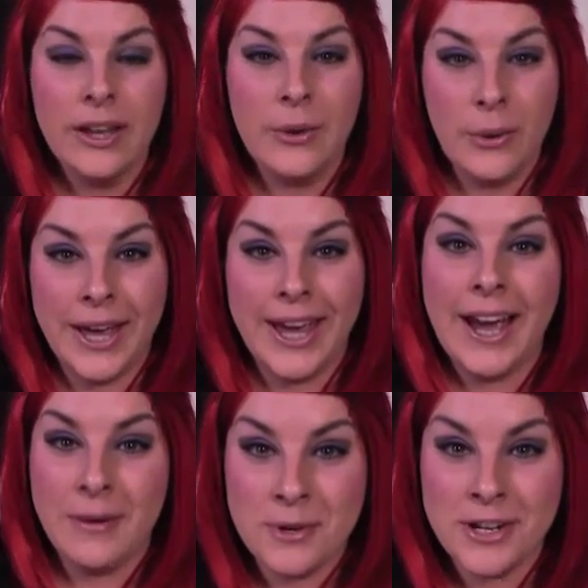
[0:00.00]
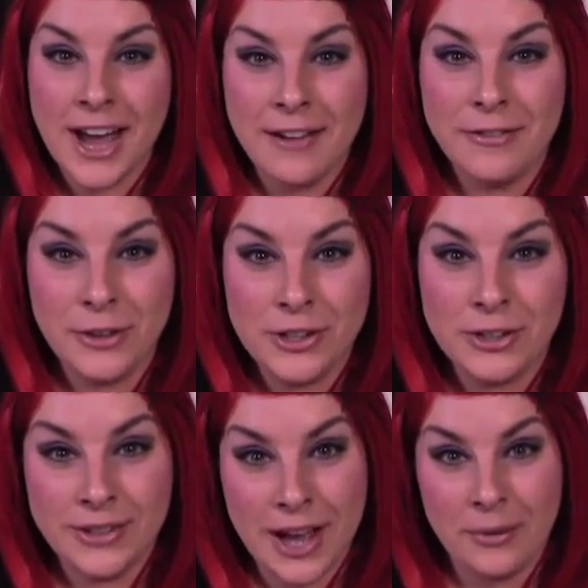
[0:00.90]
okay, I'm going to have fun
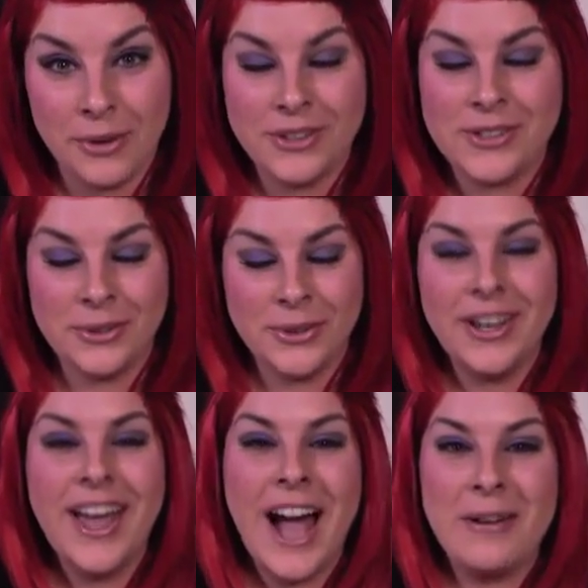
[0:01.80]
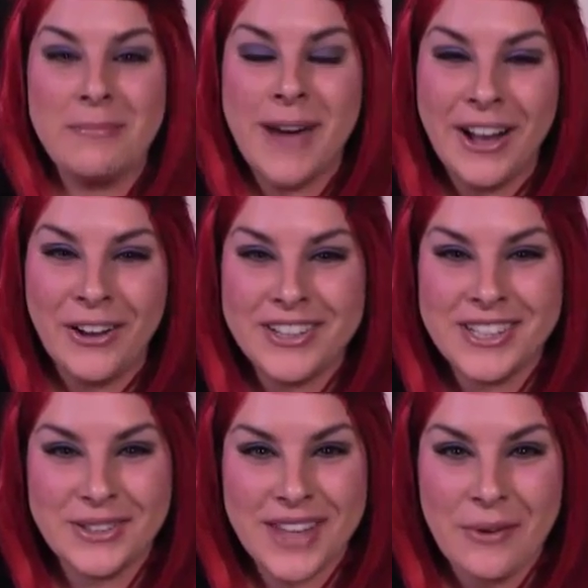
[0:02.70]
doing that one. So I'll be back on
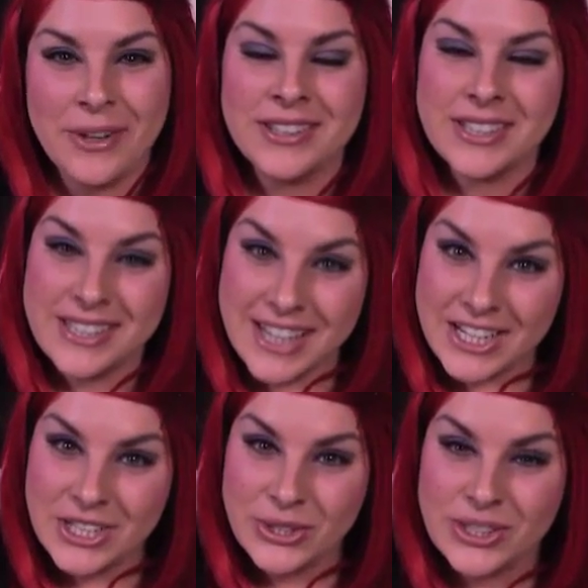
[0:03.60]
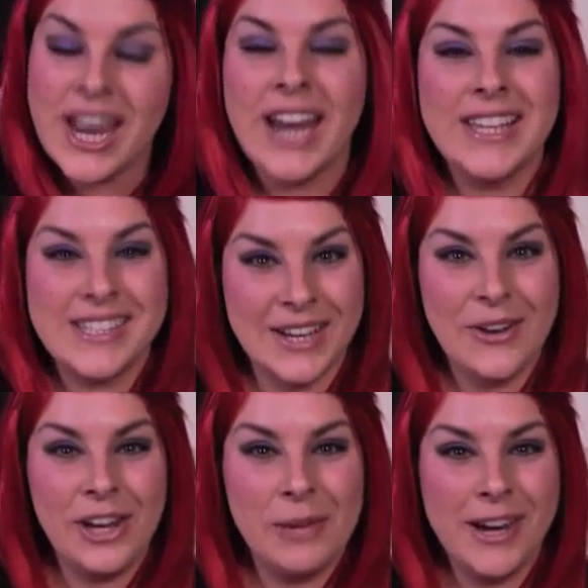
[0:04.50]
doing that one, so stay tuned, and I'll see you
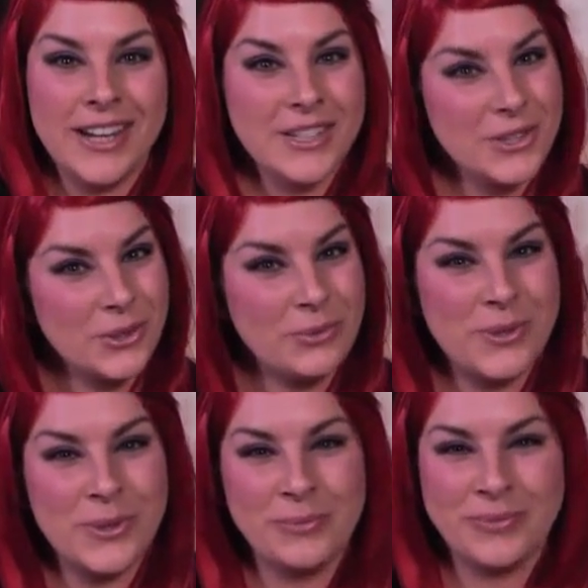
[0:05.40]
all in a bit. Zoom zoom.